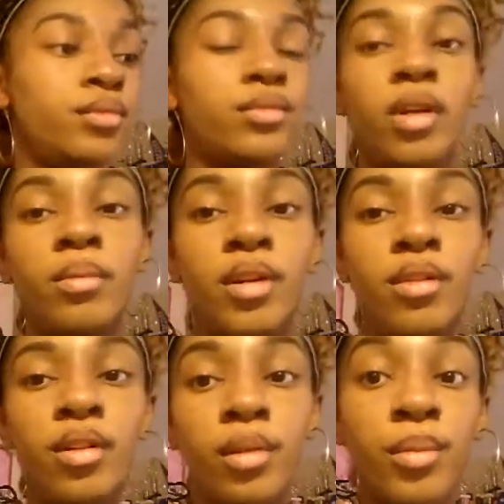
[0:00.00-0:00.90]
Don't be
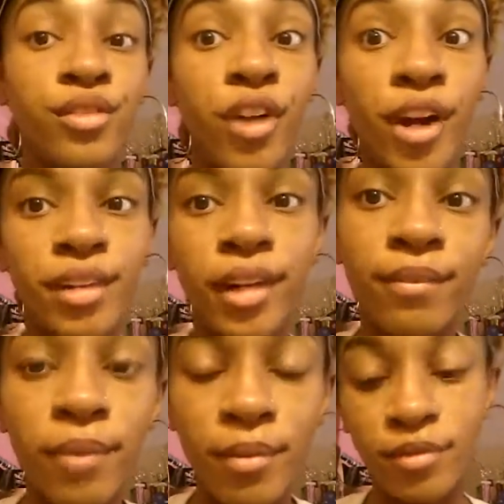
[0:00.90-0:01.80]
frightened.
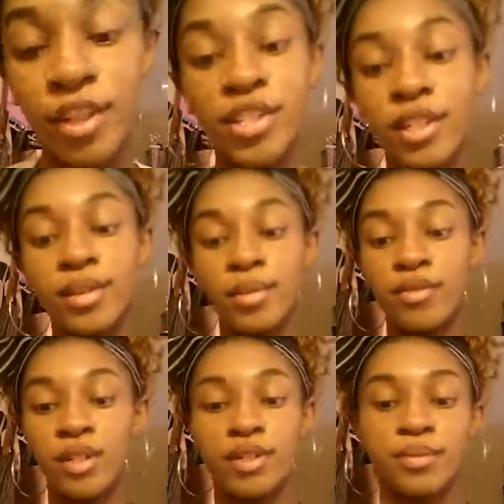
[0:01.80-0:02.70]
I'm gonna fix it.
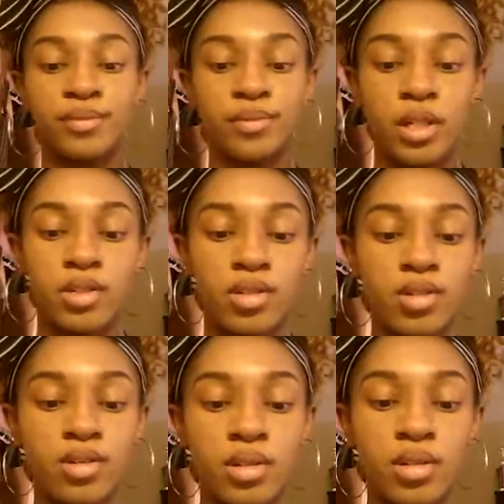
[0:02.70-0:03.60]
So I'll just
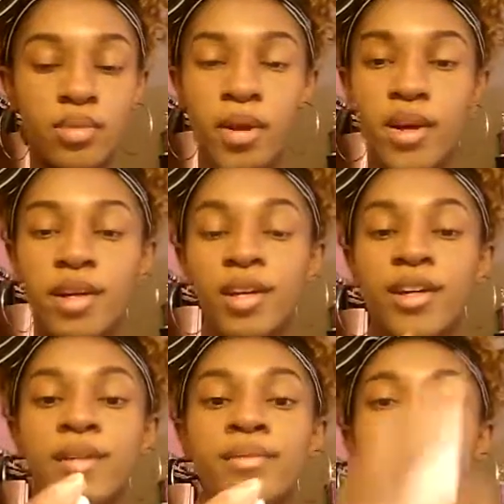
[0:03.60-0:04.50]
use this spray again.